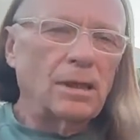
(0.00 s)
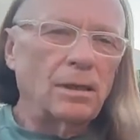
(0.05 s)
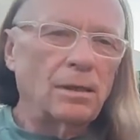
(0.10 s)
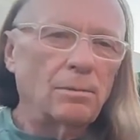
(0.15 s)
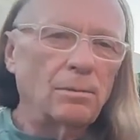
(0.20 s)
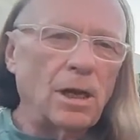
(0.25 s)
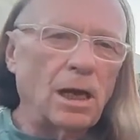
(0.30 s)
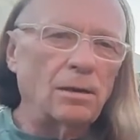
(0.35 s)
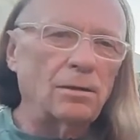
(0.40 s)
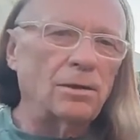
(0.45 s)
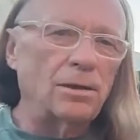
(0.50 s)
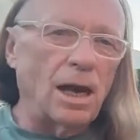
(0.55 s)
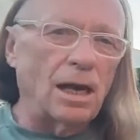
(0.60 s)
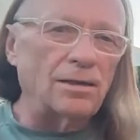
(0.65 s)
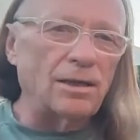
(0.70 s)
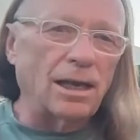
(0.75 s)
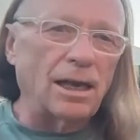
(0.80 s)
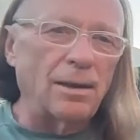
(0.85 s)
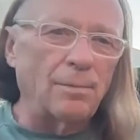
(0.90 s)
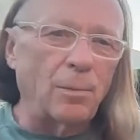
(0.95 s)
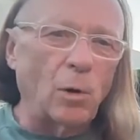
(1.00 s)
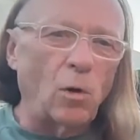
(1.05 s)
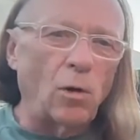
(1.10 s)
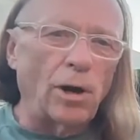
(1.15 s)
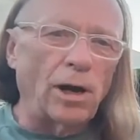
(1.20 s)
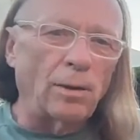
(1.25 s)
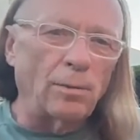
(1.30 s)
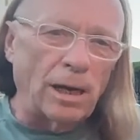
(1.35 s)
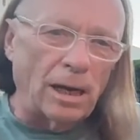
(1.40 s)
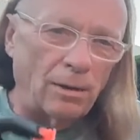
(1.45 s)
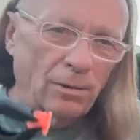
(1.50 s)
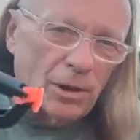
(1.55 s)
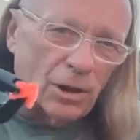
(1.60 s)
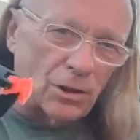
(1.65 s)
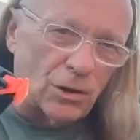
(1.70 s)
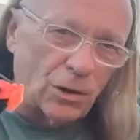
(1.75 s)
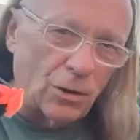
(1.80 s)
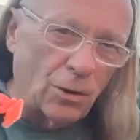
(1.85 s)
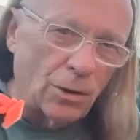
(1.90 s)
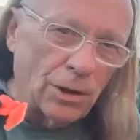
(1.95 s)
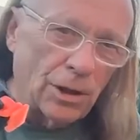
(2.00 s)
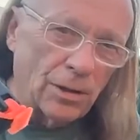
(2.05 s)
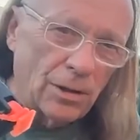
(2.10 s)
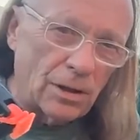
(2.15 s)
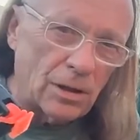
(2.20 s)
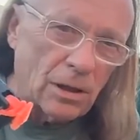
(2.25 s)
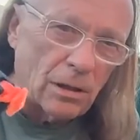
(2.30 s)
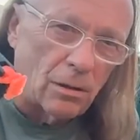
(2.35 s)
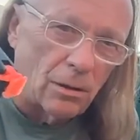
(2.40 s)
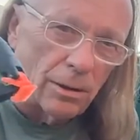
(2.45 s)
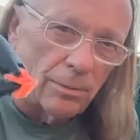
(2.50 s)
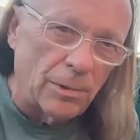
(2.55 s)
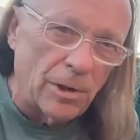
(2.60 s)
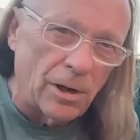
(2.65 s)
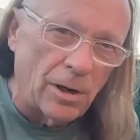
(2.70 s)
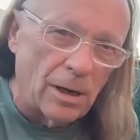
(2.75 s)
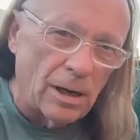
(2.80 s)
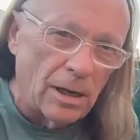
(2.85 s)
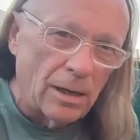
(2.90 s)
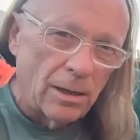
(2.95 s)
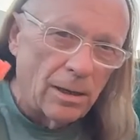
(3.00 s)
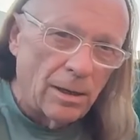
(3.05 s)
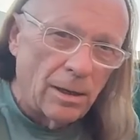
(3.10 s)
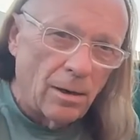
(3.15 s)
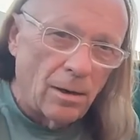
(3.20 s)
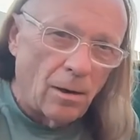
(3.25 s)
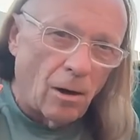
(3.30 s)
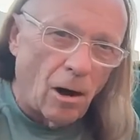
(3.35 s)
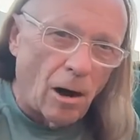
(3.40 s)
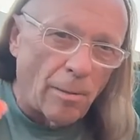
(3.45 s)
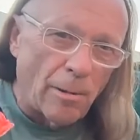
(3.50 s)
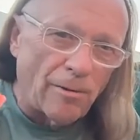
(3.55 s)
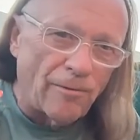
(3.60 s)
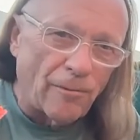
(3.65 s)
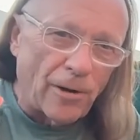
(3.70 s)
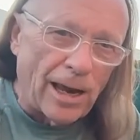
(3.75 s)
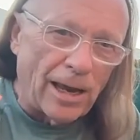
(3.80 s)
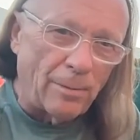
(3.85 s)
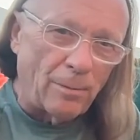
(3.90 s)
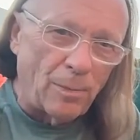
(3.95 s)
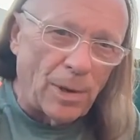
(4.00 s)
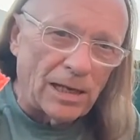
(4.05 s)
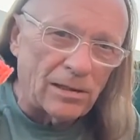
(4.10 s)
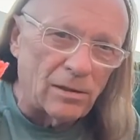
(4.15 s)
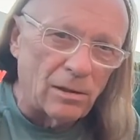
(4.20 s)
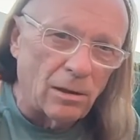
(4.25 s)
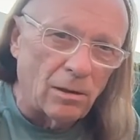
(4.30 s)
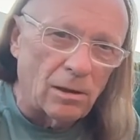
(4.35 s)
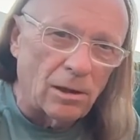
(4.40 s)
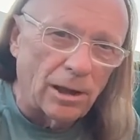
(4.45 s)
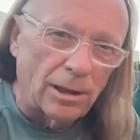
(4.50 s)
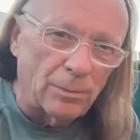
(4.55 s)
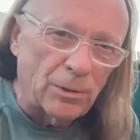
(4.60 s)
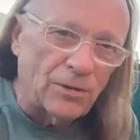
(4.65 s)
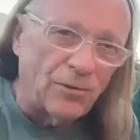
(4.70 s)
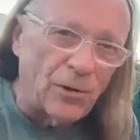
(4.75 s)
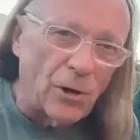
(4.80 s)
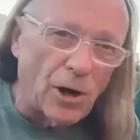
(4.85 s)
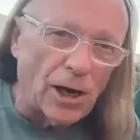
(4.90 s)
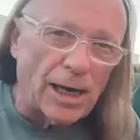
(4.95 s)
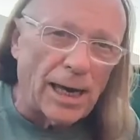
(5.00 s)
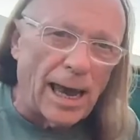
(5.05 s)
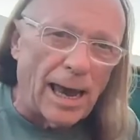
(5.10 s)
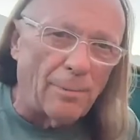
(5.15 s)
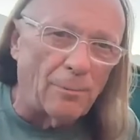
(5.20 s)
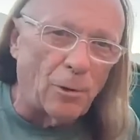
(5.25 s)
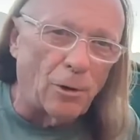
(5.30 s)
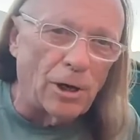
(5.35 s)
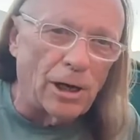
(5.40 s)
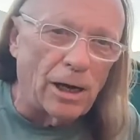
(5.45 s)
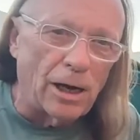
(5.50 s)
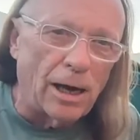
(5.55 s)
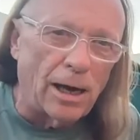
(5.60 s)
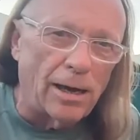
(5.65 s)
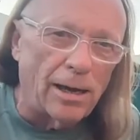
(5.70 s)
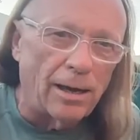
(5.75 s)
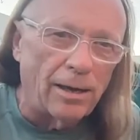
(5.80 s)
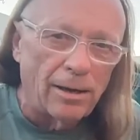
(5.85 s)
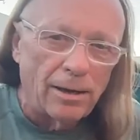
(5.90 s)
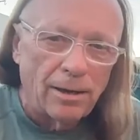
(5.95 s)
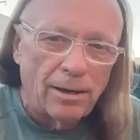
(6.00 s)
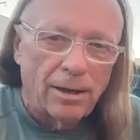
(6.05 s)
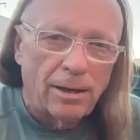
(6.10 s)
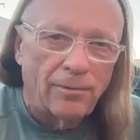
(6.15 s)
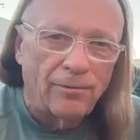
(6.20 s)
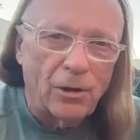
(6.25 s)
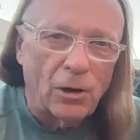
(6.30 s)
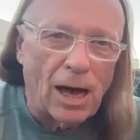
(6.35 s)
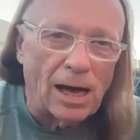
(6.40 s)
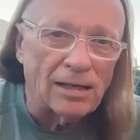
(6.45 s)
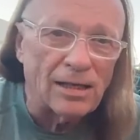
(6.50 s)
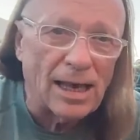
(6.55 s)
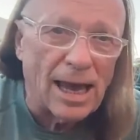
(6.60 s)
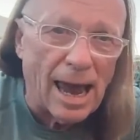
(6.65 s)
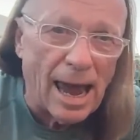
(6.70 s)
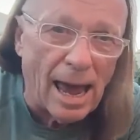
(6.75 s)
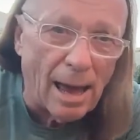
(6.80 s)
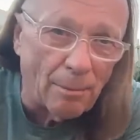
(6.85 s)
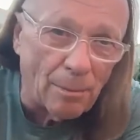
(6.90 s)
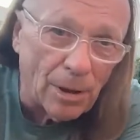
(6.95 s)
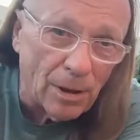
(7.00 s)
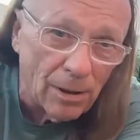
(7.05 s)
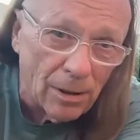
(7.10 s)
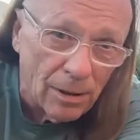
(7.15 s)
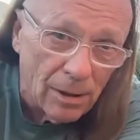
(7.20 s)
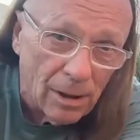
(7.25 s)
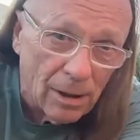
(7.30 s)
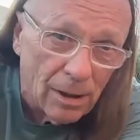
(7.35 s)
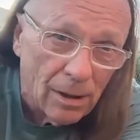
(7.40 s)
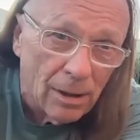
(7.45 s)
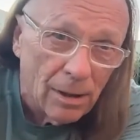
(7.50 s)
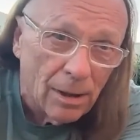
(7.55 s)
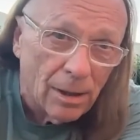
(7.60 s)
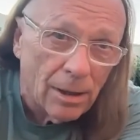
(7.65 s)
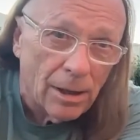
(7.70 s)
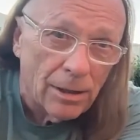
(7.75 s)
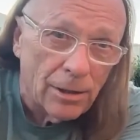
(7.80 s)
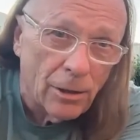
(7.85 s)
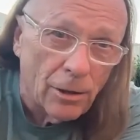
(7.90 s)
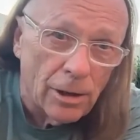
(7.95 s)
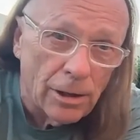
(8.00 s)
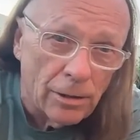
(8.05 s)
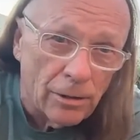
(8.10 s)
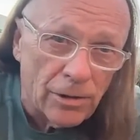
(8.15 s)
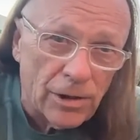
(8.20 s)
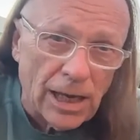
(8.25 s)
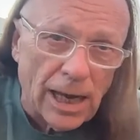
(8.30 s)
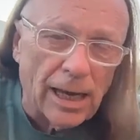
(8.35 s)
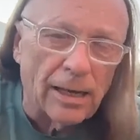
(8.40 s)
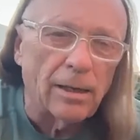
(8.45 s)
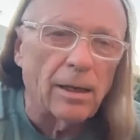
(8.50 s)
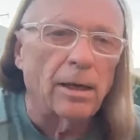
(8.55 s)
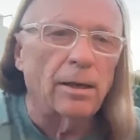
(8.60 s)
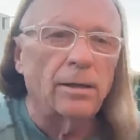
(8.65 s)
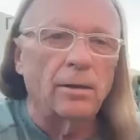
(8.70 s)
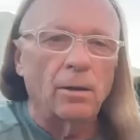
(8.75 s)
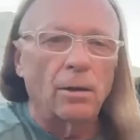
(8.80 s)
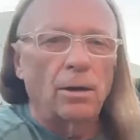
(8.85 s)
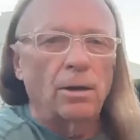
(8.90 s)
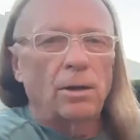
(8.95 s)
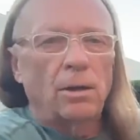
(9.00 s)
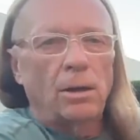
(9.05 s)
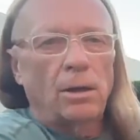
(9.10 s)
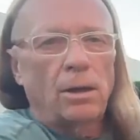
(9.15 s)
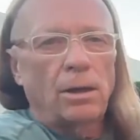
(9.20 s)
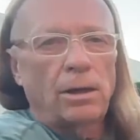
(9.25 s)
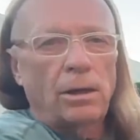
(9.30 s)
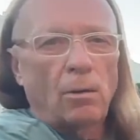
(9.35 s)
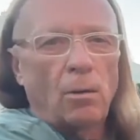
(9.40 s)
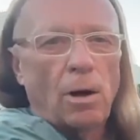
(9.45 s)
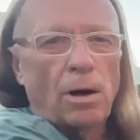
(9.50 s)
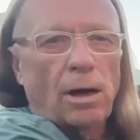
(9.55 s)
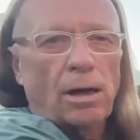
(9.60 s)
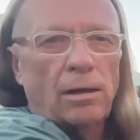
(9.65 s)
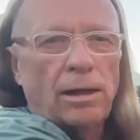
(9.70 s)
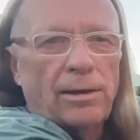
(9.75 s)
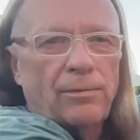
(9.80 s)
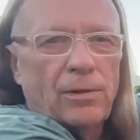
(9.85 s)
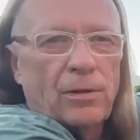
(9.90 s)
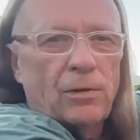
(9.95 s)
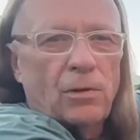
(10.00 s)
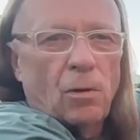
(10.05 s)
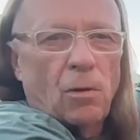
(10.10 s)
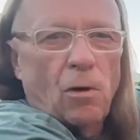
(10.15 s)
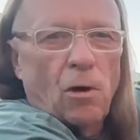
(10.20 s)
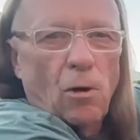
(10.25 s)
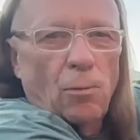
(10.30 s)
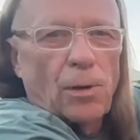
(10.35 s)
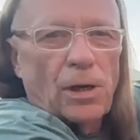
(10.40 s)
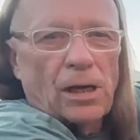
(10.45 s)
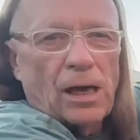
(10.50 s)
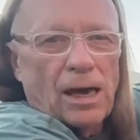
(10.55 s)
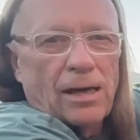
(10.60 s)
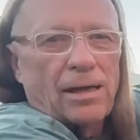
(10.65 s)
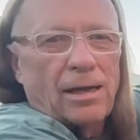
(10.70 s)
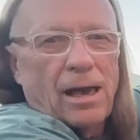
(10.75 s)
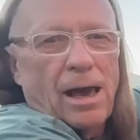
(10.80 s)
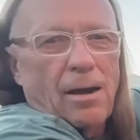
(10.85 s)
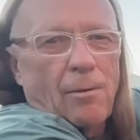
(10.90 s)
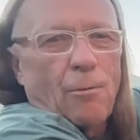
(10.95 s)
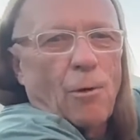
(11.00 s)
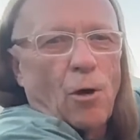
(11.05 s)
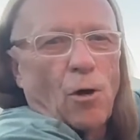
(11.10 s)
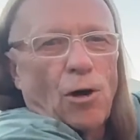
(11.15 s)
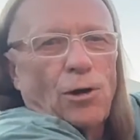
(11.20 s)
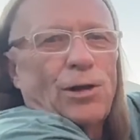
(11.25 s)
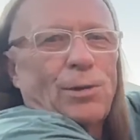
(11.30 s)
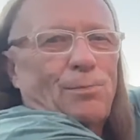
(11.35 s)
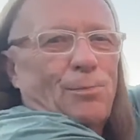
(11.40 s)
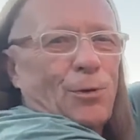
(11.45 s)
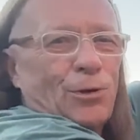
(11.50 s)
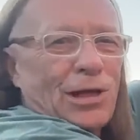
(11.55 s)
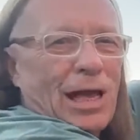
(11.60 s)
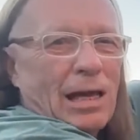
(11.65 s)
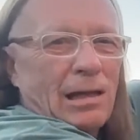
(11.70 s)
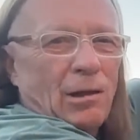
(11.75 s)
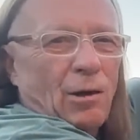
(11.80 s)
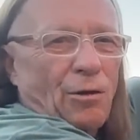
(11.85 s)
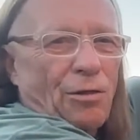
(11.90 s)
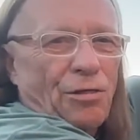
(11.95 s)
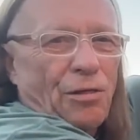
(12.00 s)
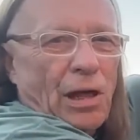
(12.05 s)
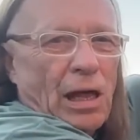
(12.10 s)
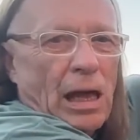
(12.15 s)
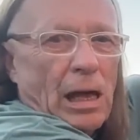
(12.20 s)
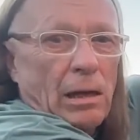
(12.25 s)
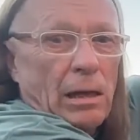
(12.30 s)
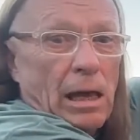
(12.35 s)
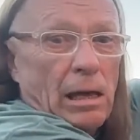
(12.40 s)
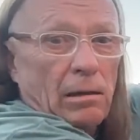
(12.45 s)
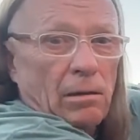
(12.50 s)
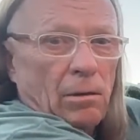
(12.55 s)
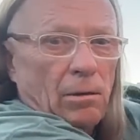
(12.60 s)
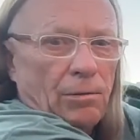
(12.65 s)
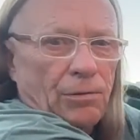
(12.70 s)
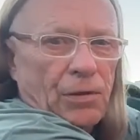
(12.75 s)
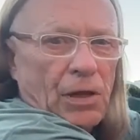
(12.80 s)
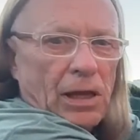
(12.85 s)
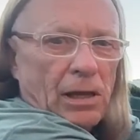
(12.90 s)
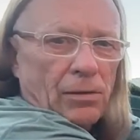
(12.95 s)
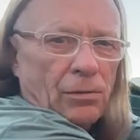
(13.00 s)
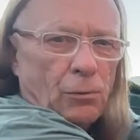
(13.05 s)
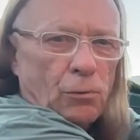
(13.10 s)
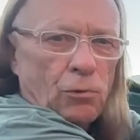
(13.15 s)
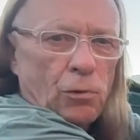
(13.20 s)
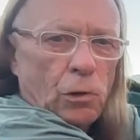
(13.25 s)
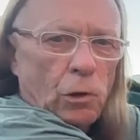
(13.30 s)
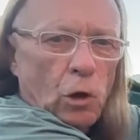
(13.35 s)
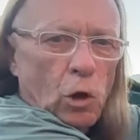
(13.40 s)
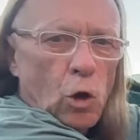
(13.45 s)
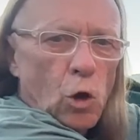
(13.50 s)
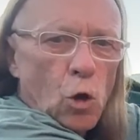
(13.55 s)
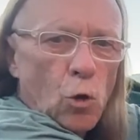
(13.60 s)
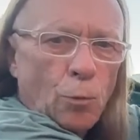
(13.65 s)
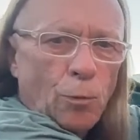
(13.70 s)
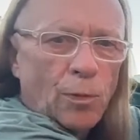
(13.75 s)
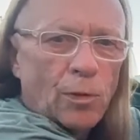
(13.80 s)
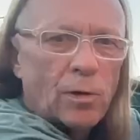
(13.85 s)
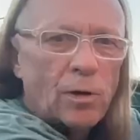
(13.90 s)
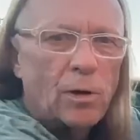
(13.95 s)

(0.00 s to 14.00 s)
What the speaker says: Not to get boring, but I was just showing you this clip here. Harbor Freight, best little clips. If you're a camper, if you guys camp and you're in your tent and you want to leave the door open, you got to roll it and then put that little thing through the loop.